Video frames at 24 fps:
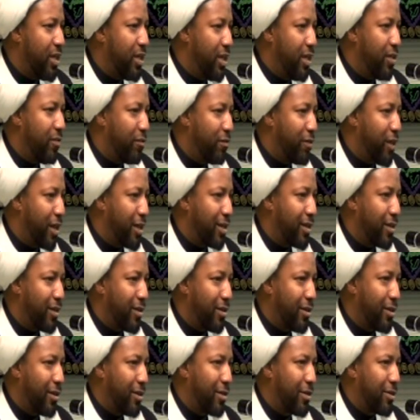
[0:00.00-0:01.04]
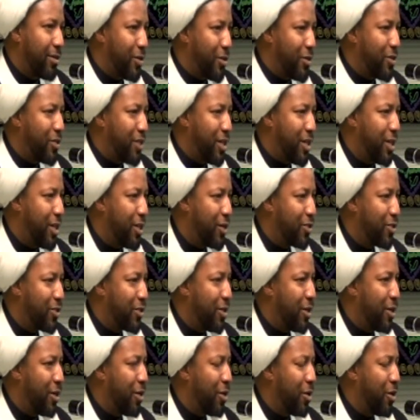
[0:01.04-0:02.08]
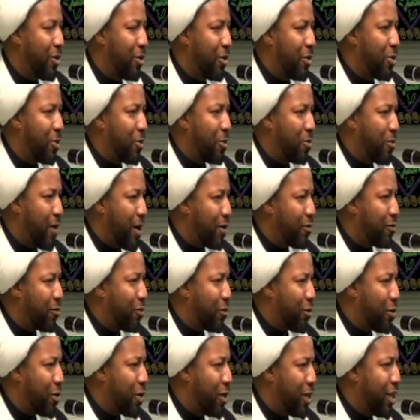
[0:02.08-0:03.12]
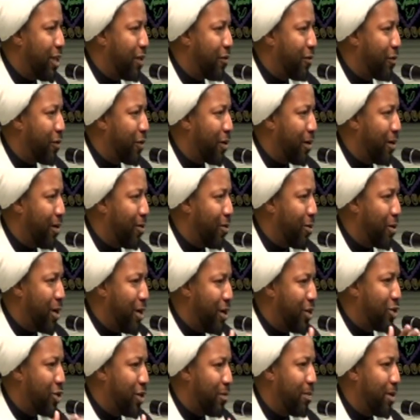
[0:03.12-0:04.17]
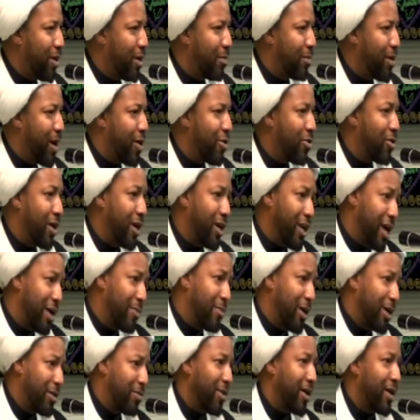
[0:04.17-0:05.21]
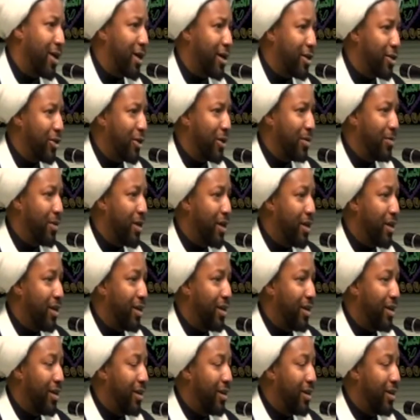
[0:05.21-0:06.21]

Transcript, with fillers: believe that Yazid is the rightful Khalifa or he should be in power, and I make bayat to him.